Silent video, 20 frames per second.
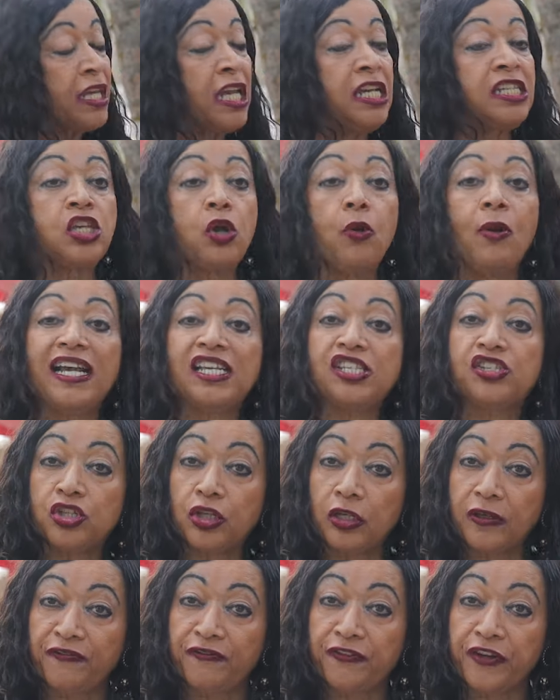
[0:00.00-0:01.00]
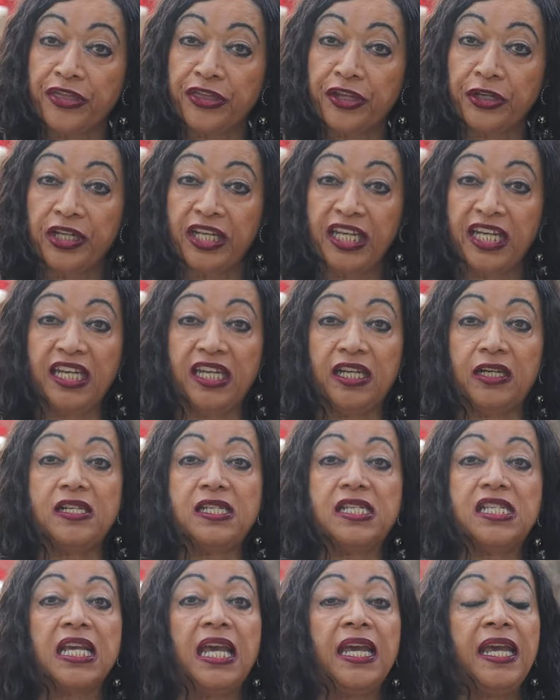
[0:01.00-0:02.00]
So I served for 30
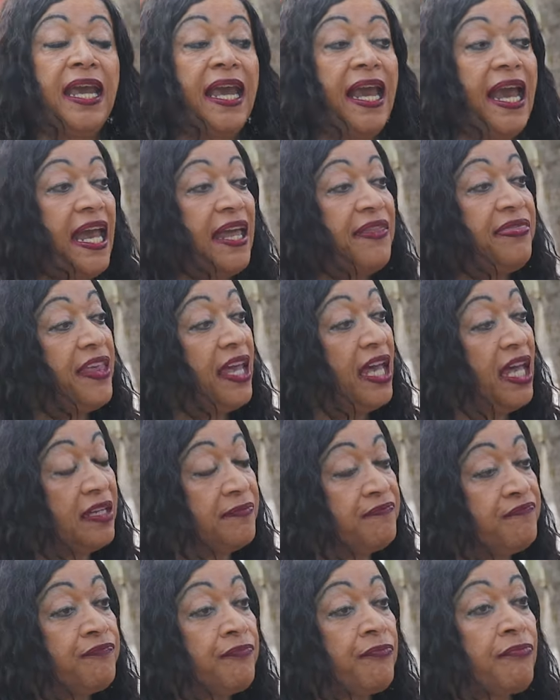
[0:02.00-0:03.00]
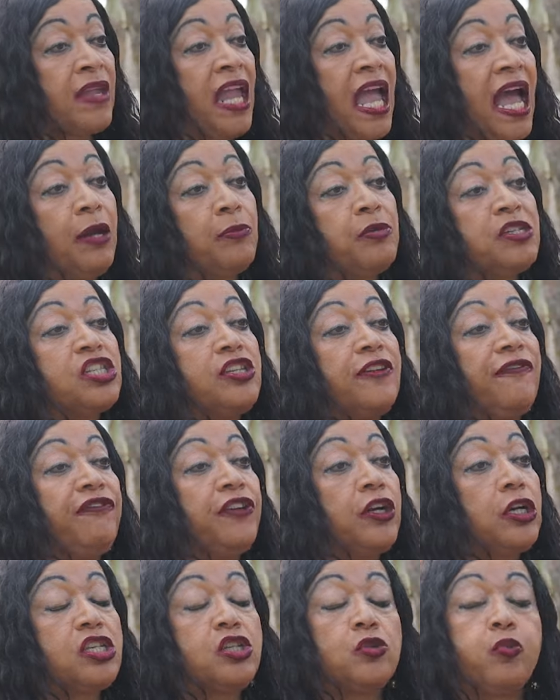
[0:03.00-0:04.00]
years. And then I was the
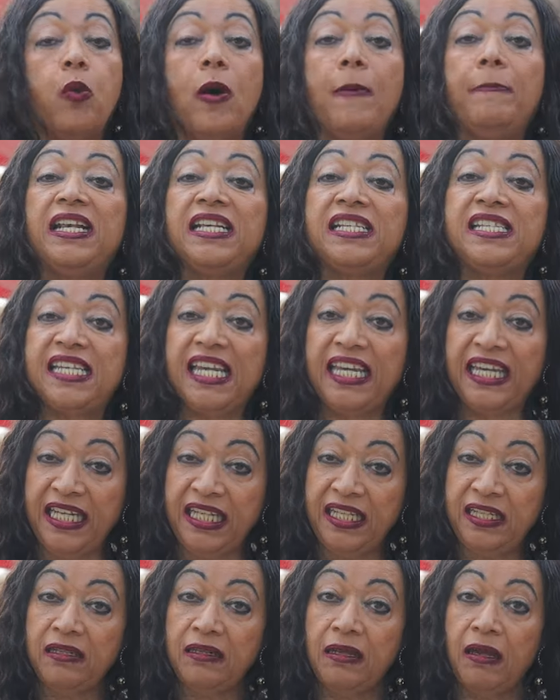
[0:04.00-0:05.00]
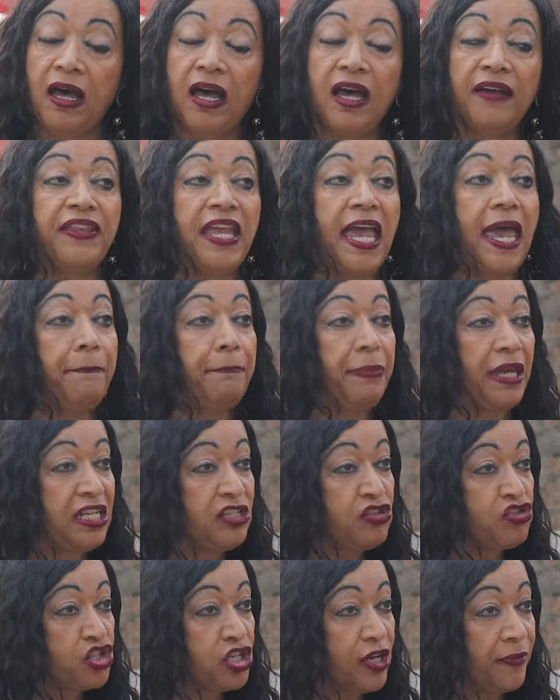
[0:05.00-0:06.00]
first woman dean of that
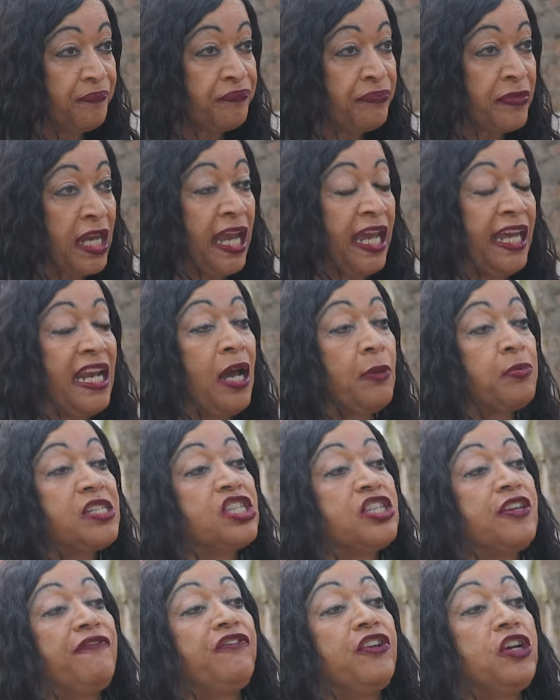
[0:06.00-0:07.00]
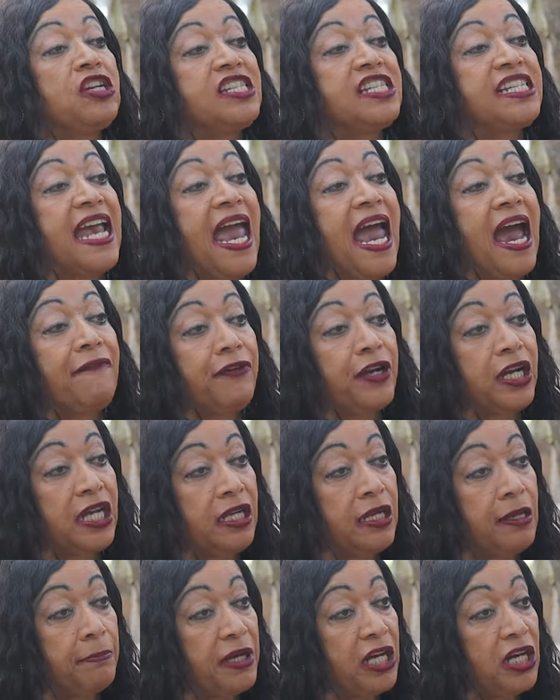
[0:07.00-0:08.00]
bench, and I was the first
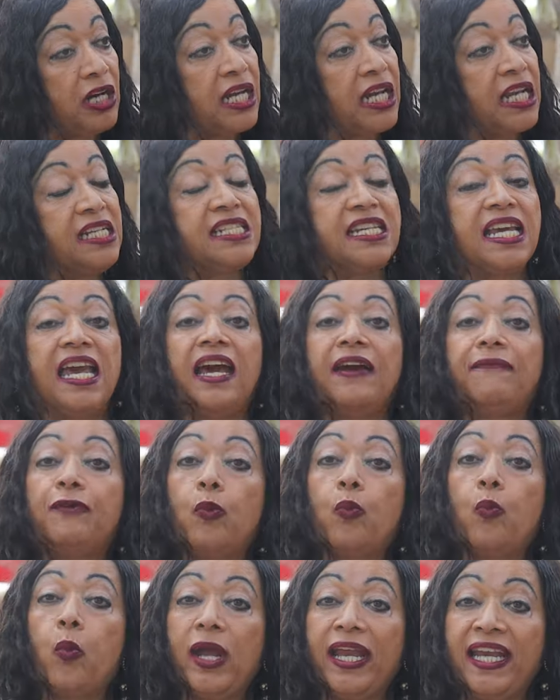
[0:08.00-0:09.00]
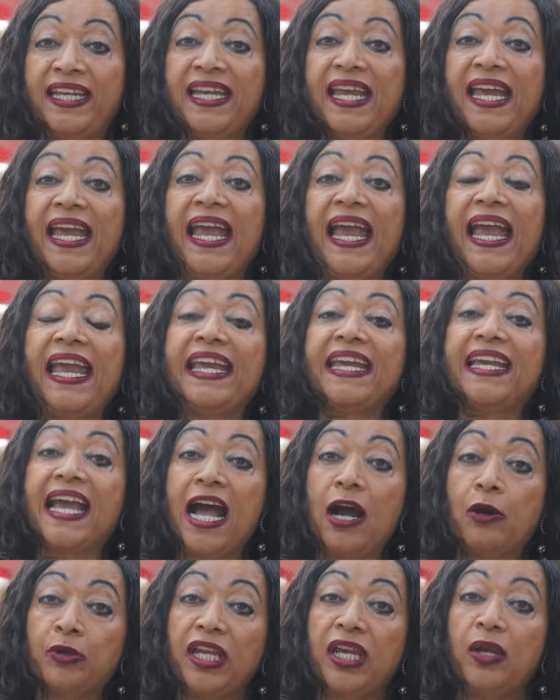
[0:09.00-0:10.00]
African American to ever win a
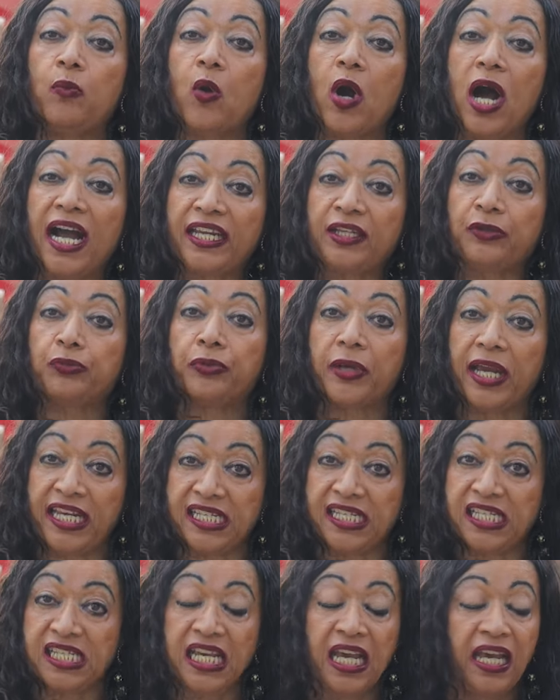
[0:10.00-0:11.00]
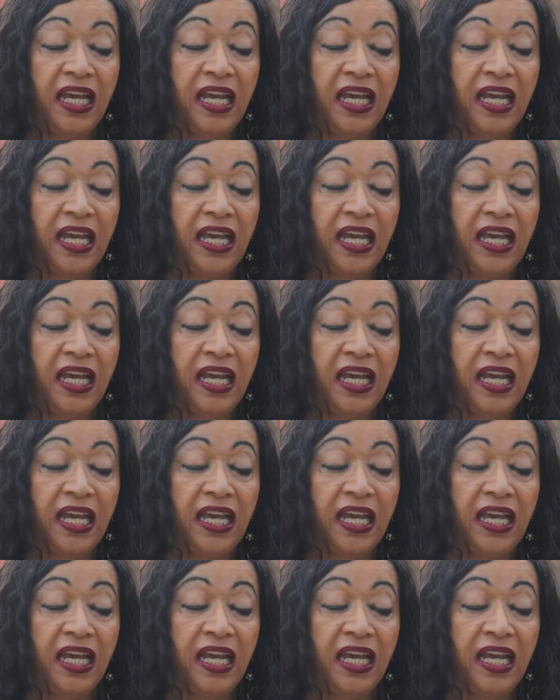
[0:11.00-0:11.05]
countywide race.